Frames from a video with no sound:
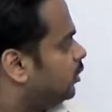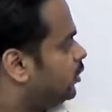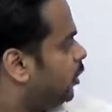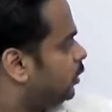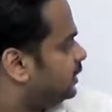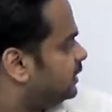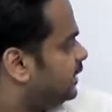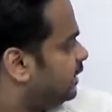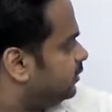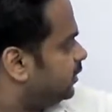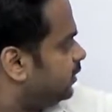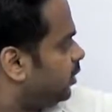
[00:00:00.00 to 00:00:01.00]
Notice
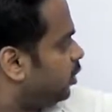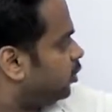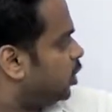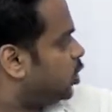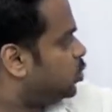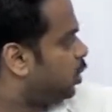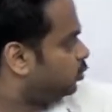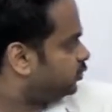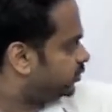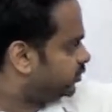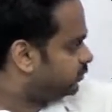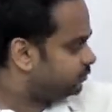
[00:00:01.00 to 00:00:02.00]
here that there are
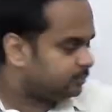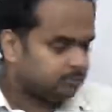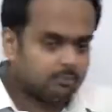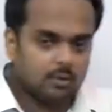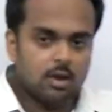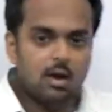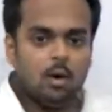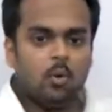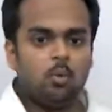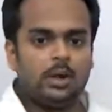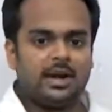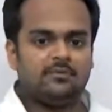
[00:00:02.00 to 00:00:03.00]
quotes.
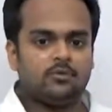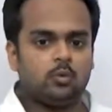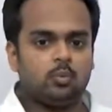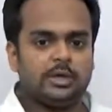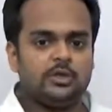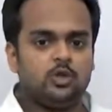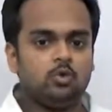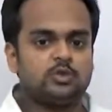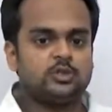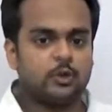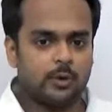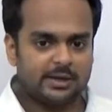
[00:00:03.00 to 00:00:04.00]
Whenever we use
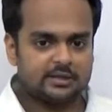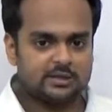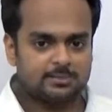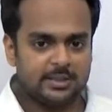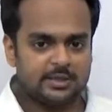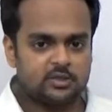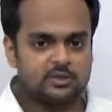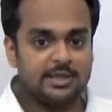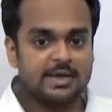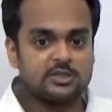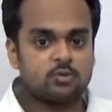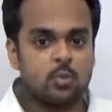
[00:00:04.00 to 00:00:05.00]
direct speech,
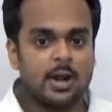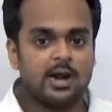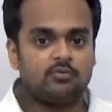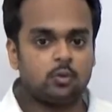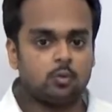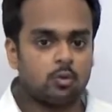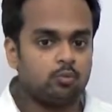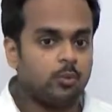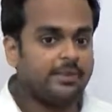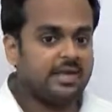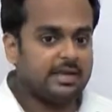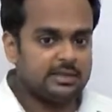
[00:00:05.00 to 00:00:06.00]
that is, whenever we're
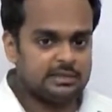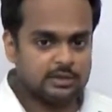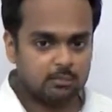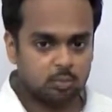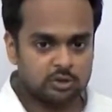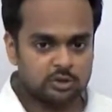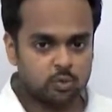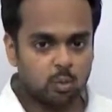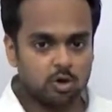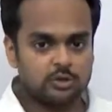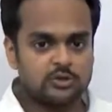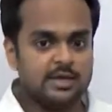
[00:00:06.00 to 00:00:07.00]
repeating someone's
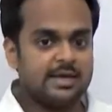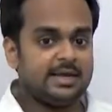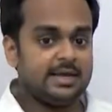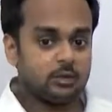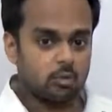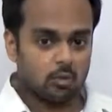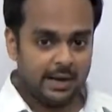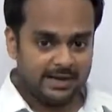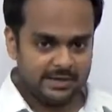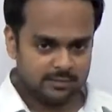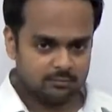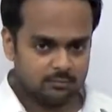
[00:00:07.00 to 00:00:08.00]
words in
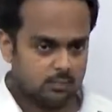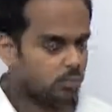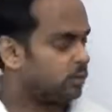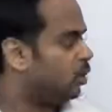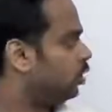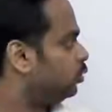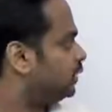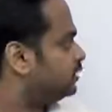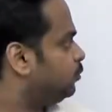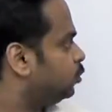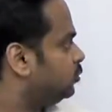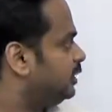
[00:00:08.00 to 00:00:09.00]
writing, we always
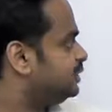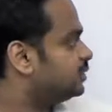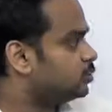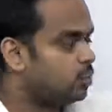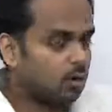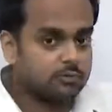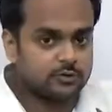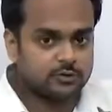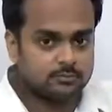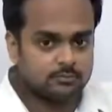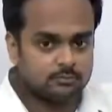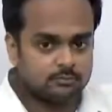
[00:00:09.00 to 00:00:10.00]
put these
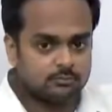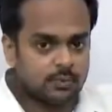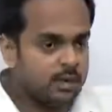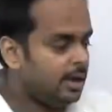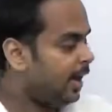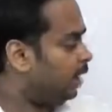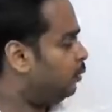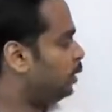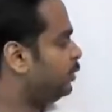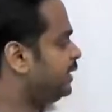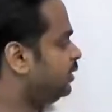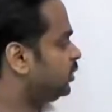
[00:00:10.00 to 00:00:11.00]
quotes. And
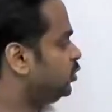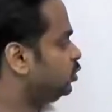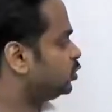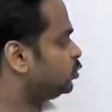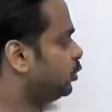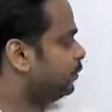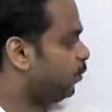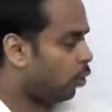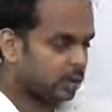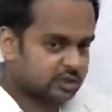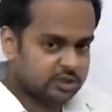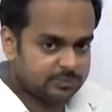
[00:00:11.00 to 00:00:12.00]
when we use
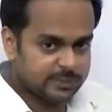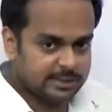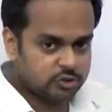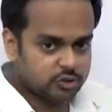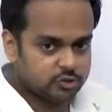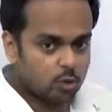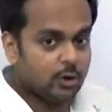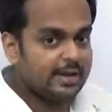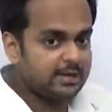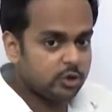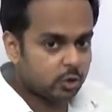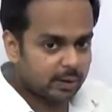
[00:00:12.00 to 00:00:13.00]
reported speech or
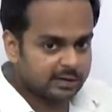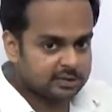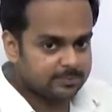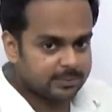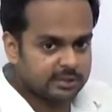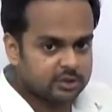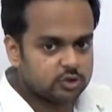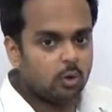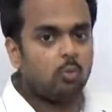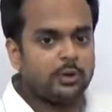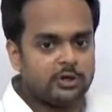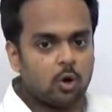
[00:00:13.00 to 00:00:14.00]
indirect speech,
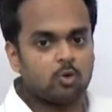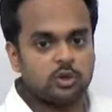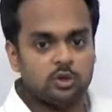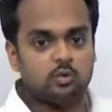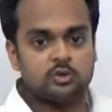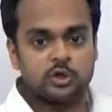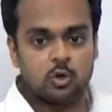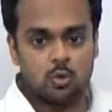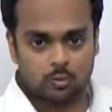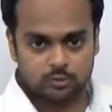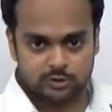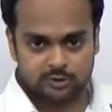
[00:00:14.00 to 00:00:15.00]
we don't use
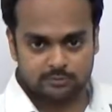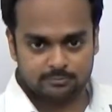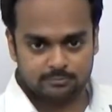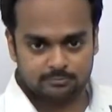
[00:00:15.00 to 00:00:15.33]
quotes.